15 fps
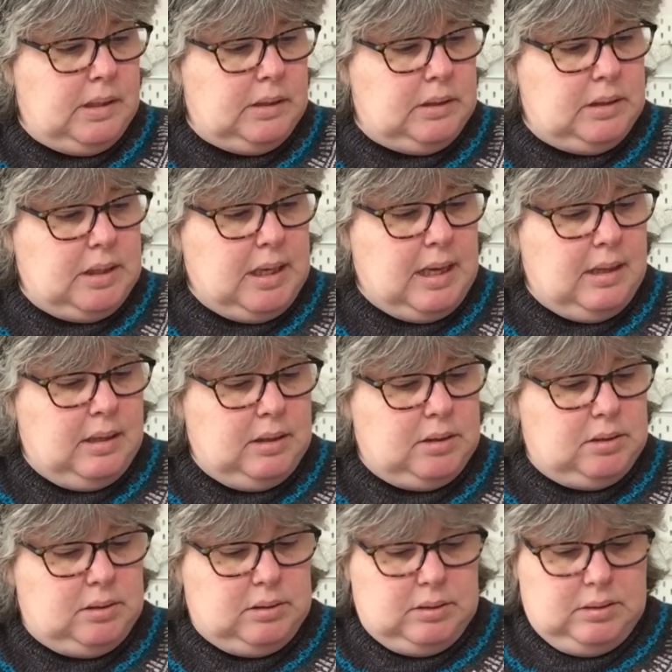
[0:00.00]
to get
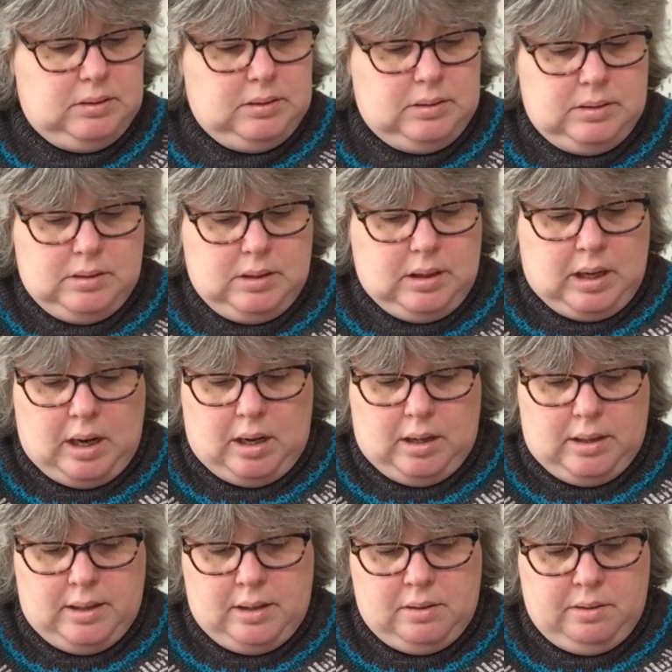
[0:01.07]
this
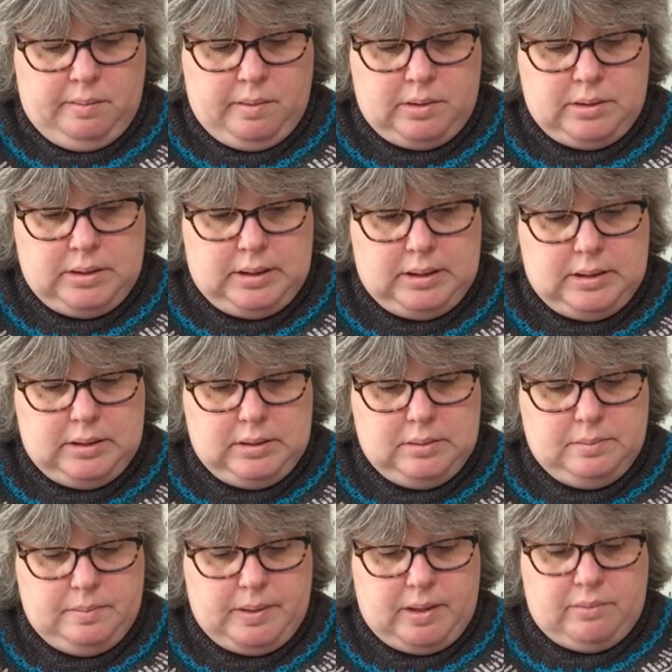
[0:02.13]
colour that I wanted.
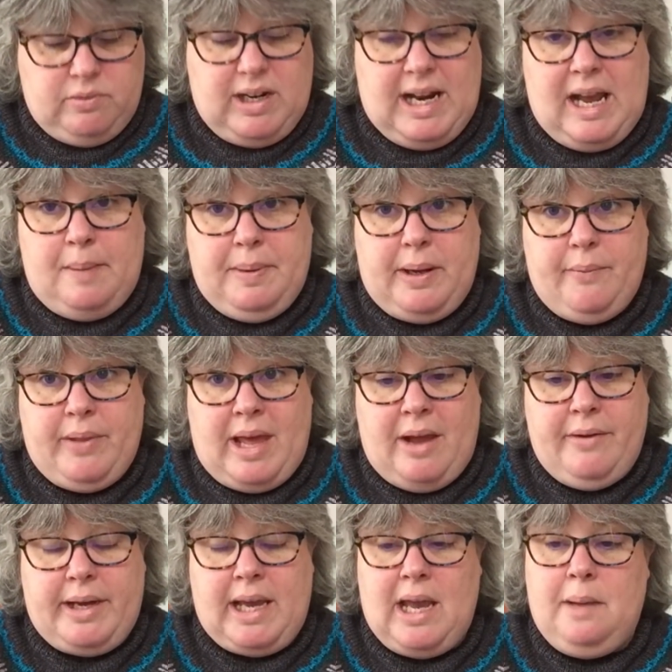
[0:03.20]
But I'm really happy with how
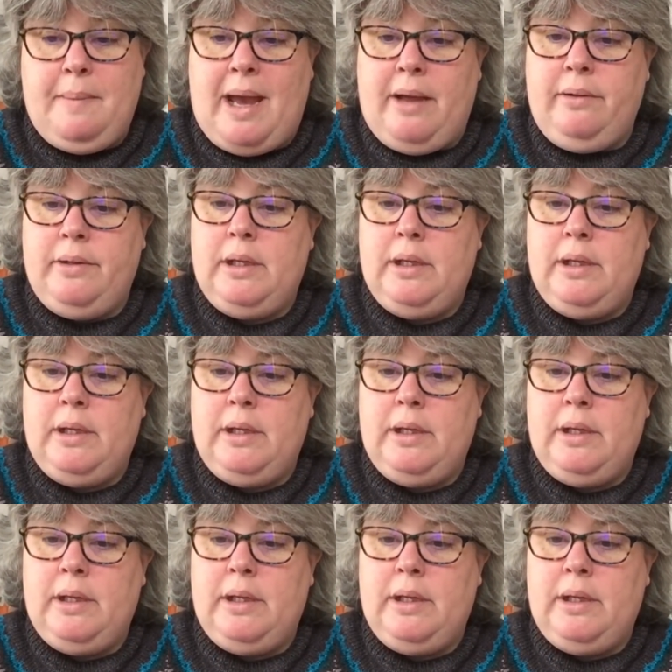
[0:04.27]
it came out.